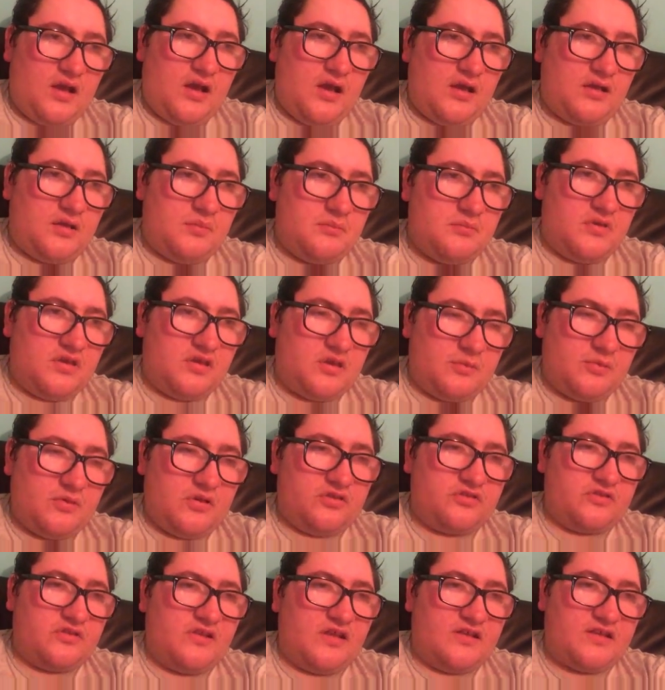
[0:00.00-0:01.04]
I can be the
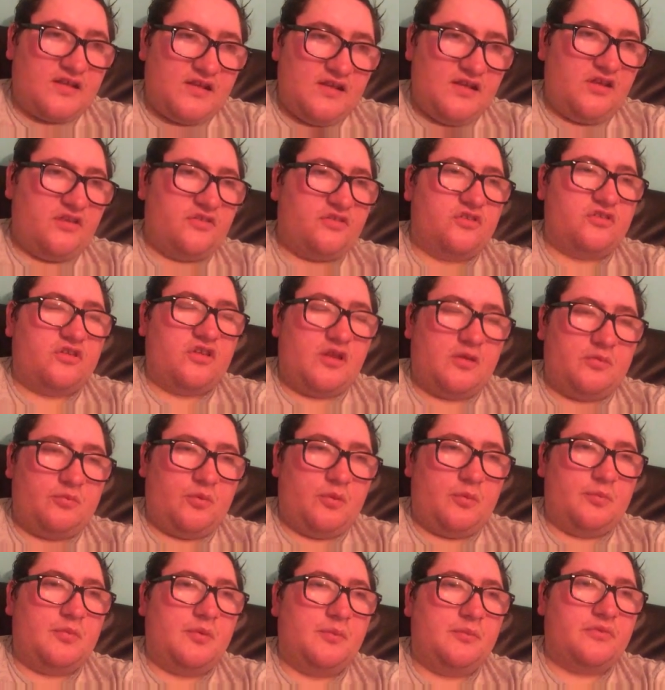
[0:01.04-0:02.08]
person that can listen to their
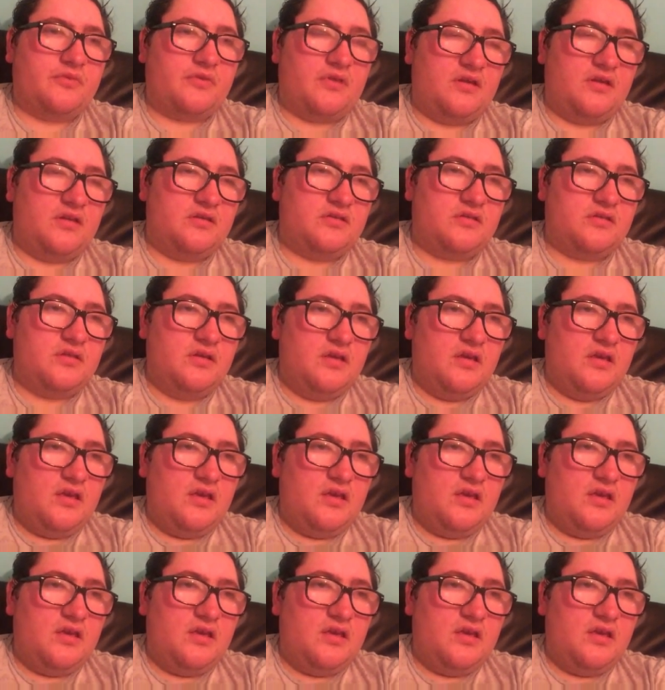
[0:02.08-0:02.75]
problems, and